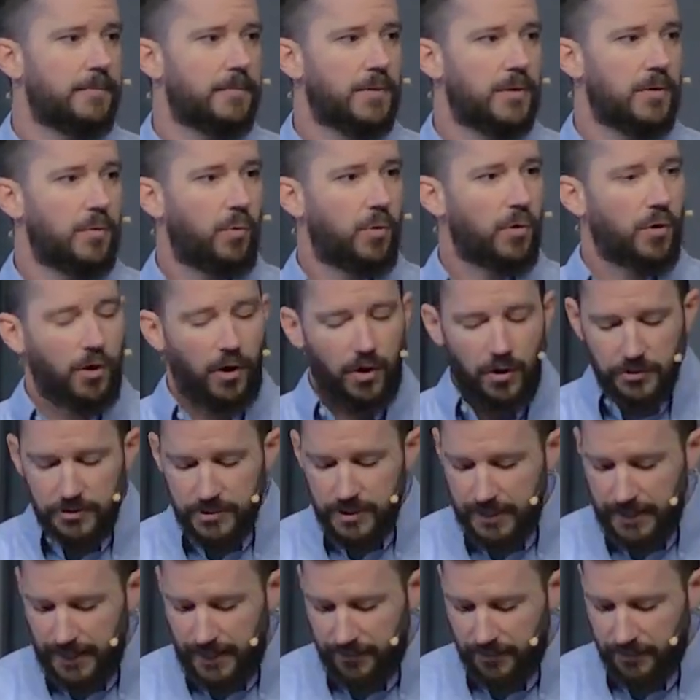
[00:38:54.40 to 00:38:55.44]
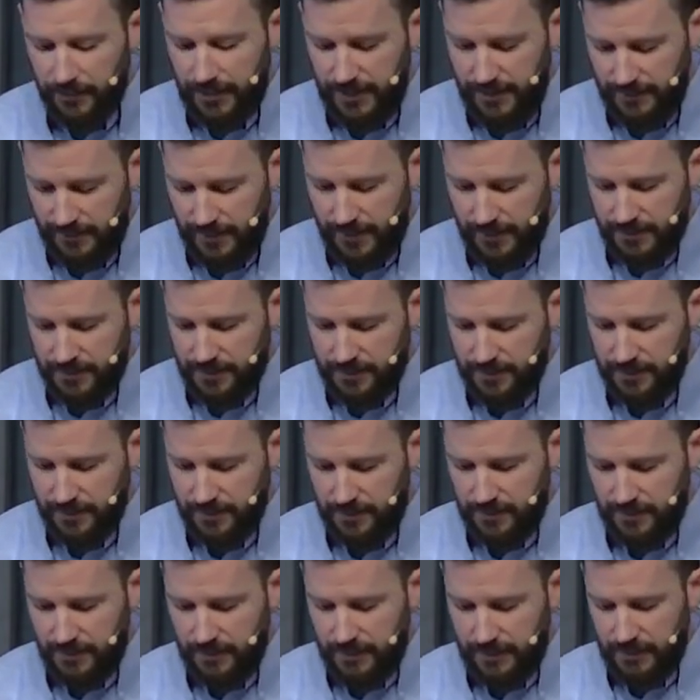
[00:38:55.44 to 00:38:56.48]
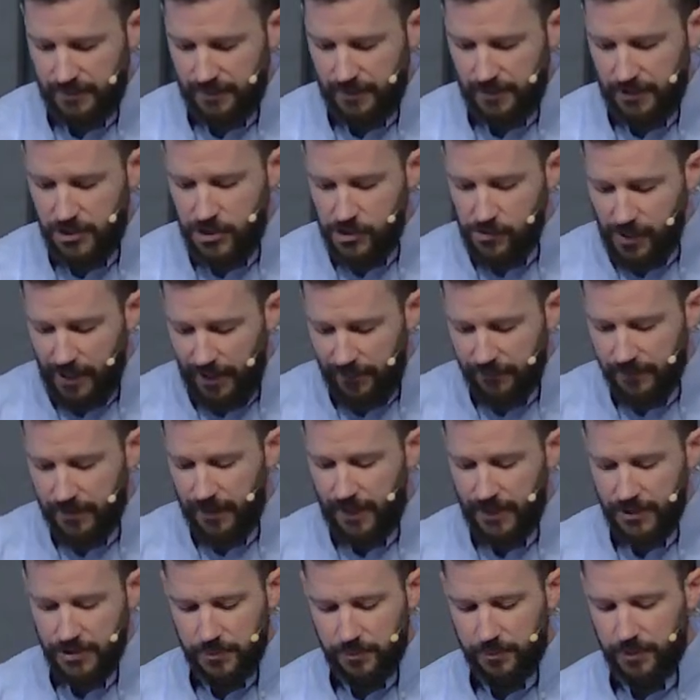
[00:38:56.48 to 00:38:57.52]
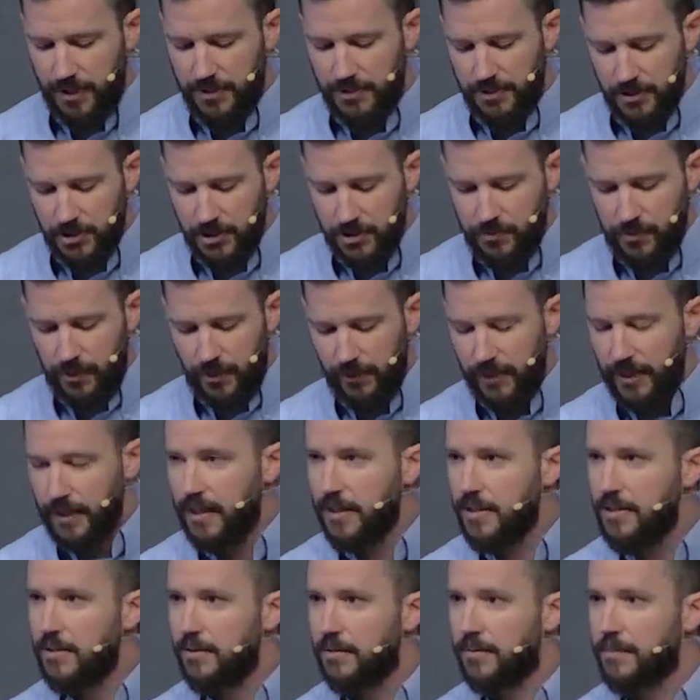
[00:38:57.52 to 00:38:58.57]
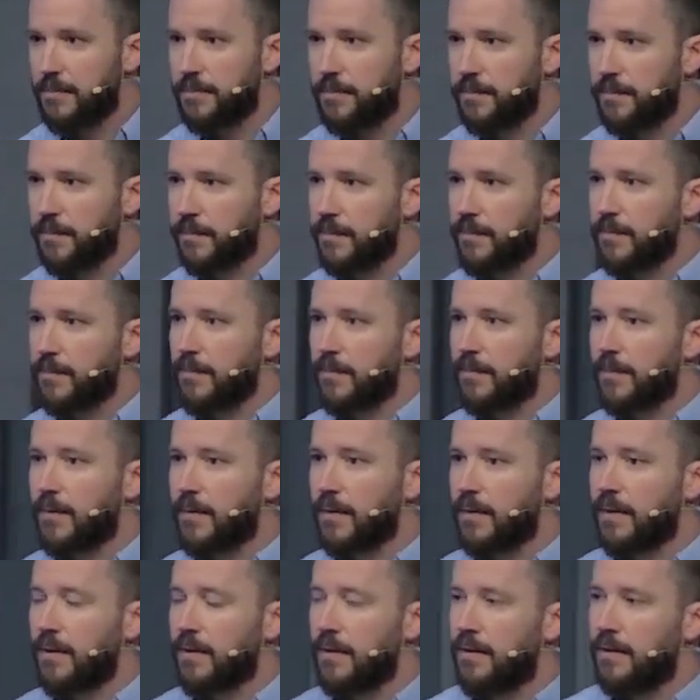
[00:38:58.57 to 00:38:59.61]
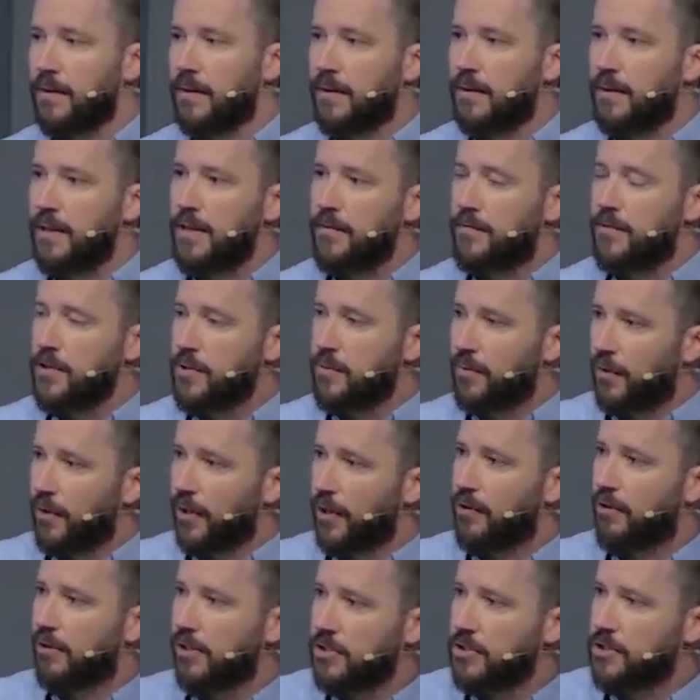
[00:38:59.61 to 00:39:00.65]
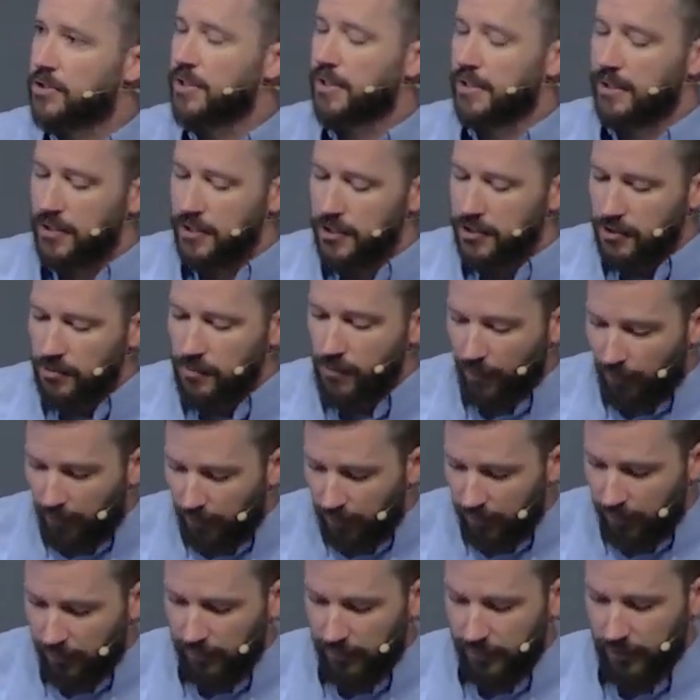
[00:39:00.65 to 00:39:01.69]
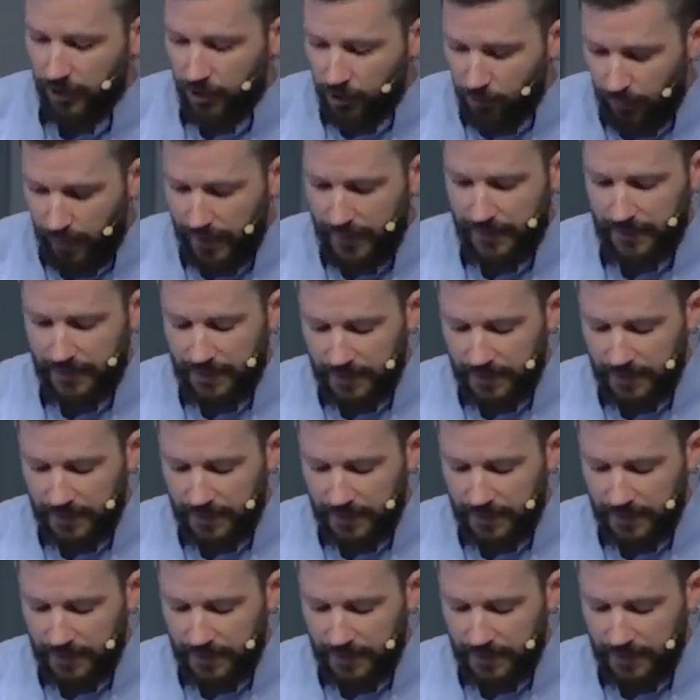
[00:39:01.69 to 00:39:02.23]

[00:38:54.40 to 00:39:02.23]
We're all together in this. You have God's presence dwelling in you. If you are a Christian, you are quite an